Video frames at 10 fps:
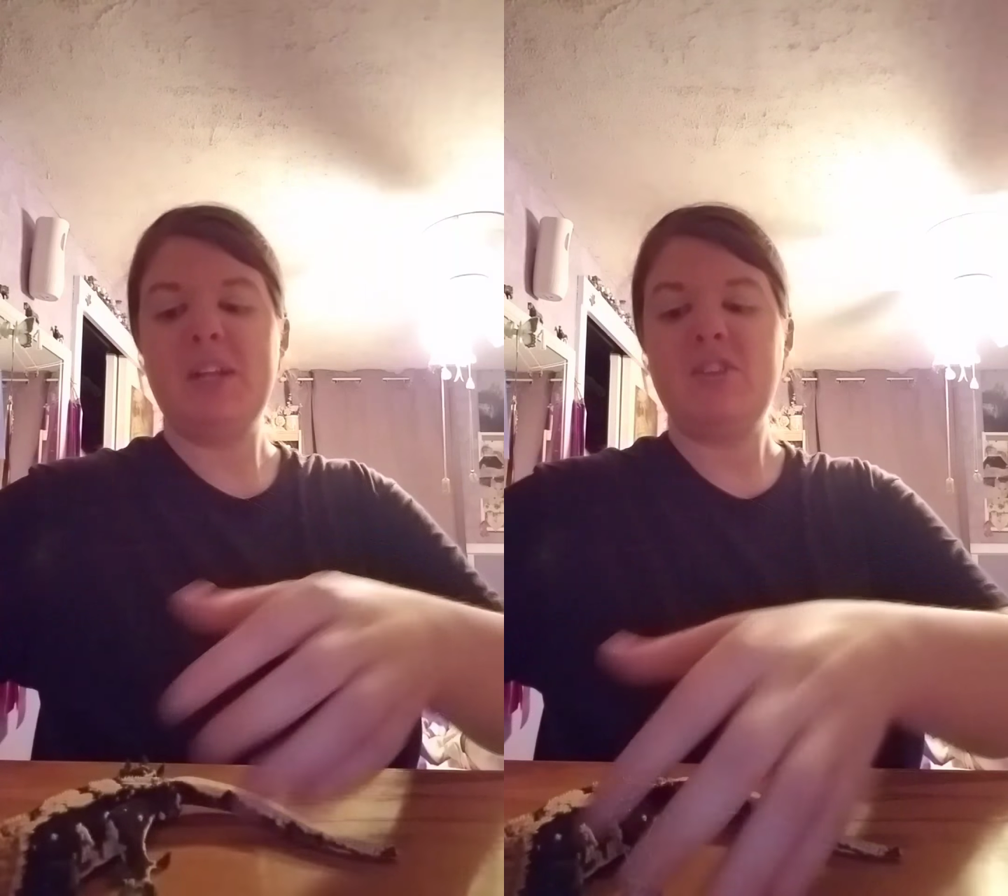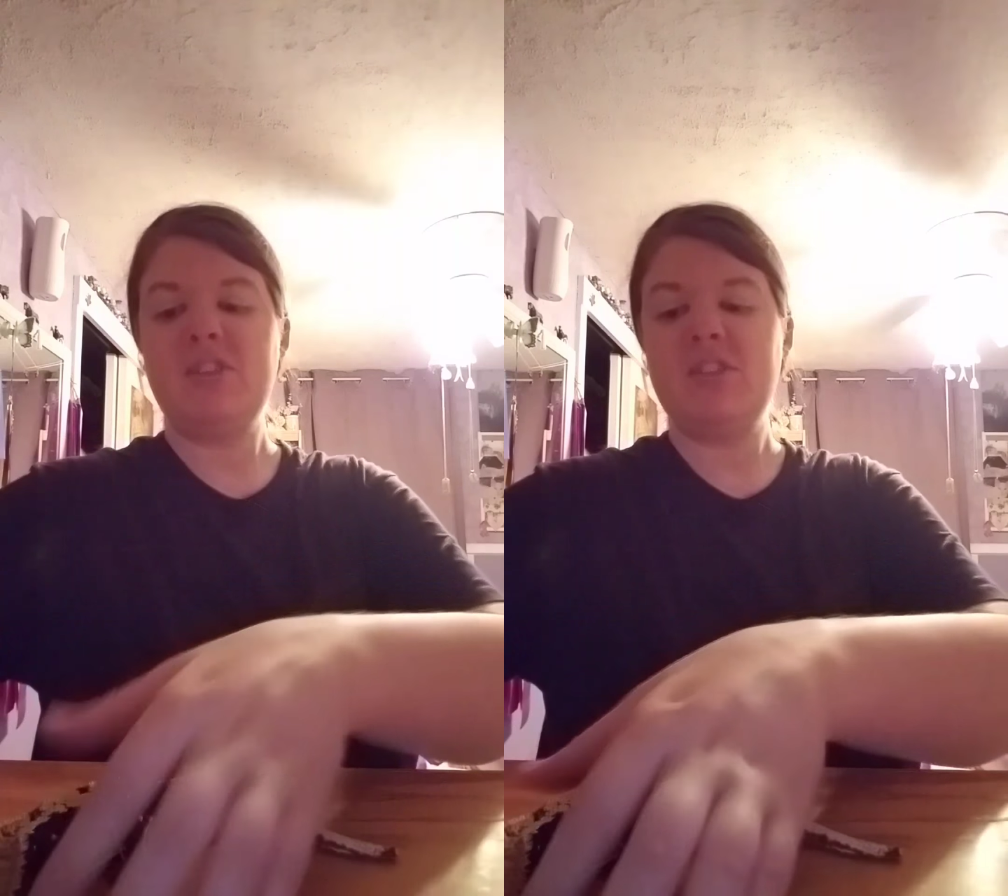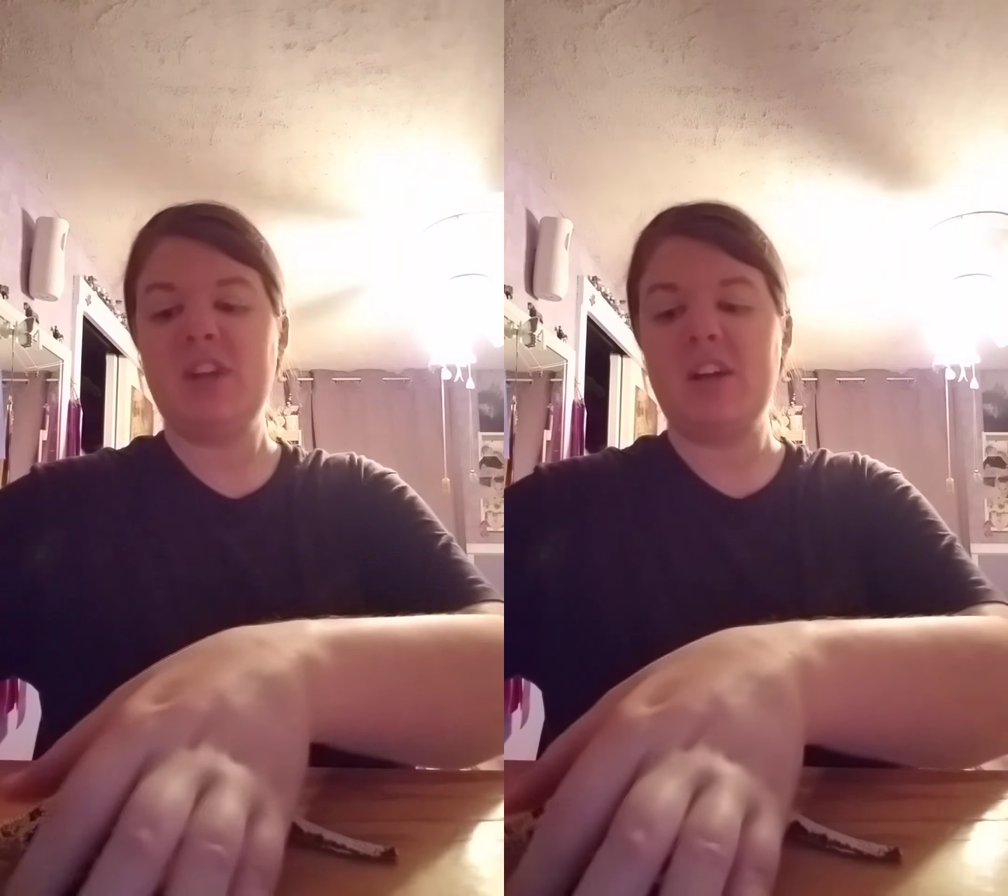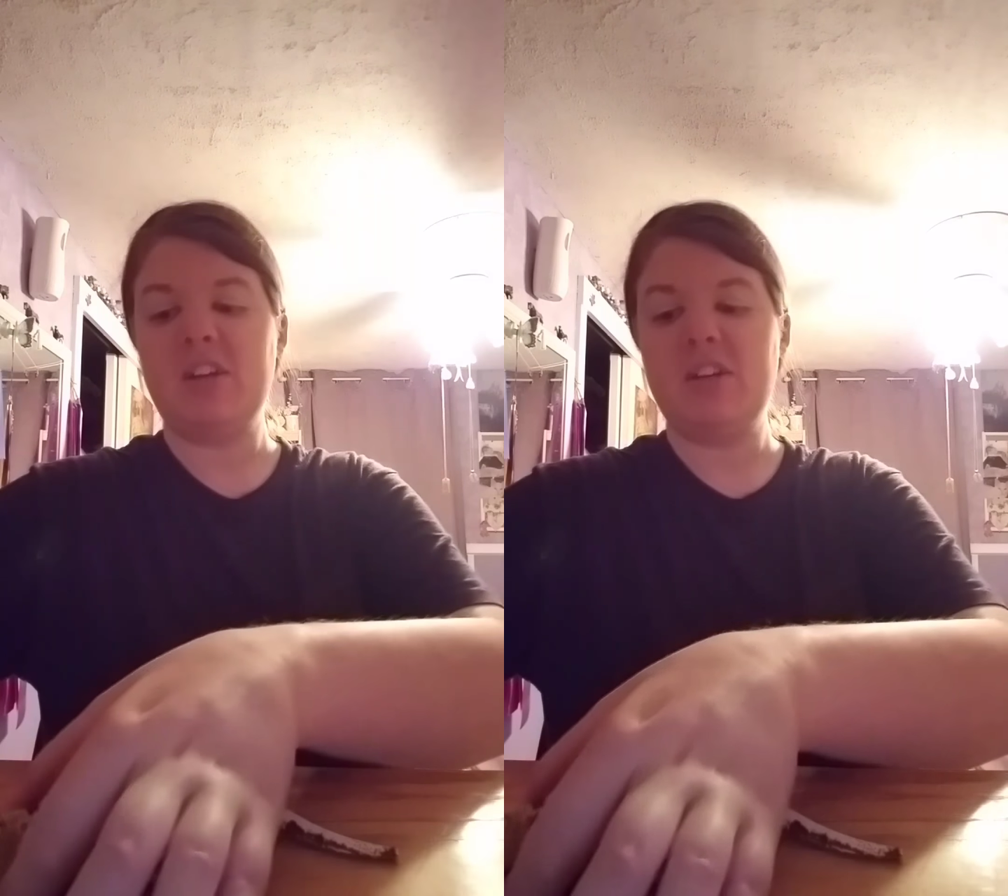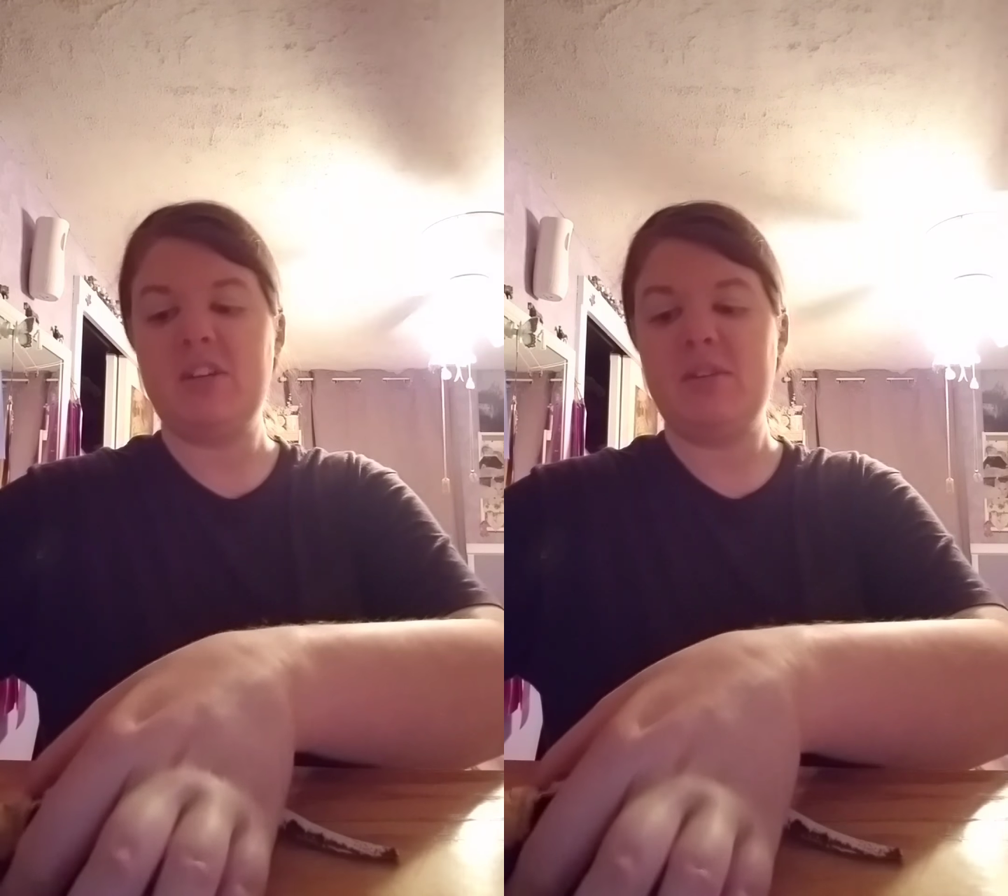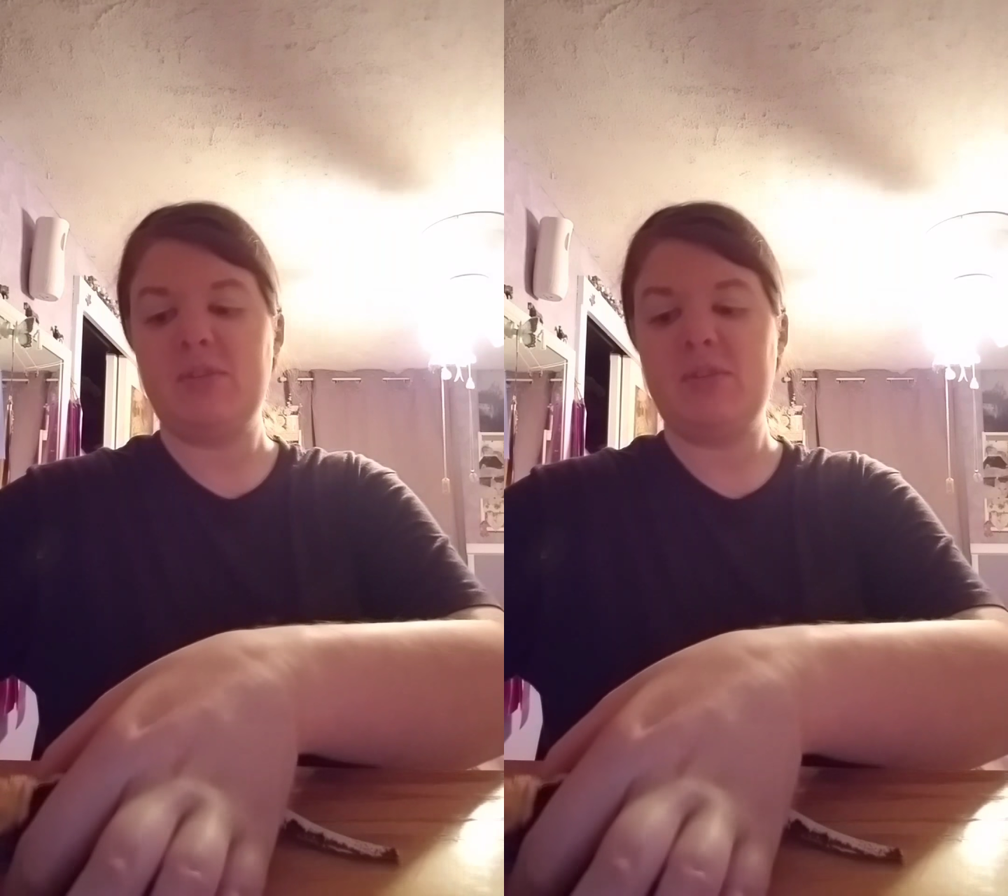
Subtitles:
it's just not good